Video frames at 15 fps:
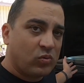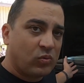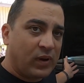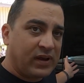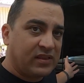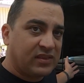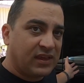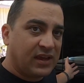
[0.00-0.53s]

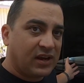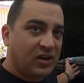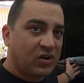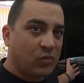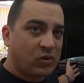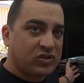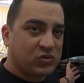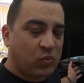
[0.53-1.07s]
right there
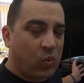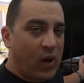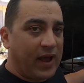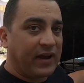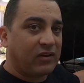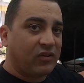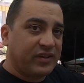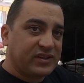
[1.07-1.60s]
where it's
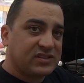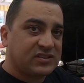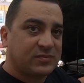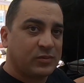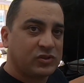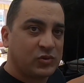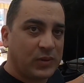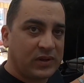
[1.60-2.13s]
wireless
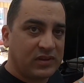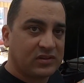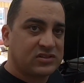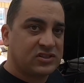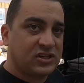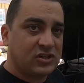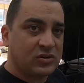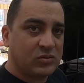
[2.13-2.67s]
between the
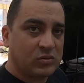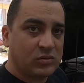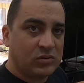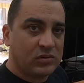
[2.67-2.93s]
two,